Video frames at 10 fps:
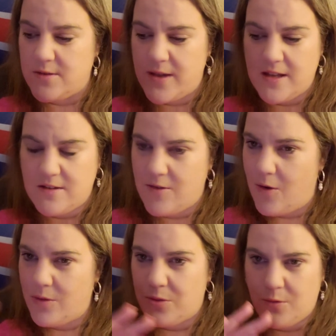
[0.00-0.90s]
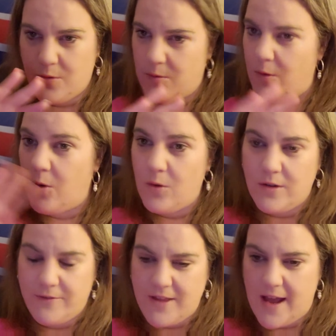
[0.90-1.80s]
So he had gone through
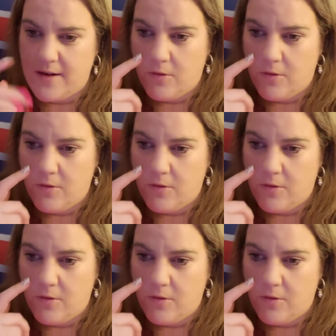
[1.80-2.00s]
all of that,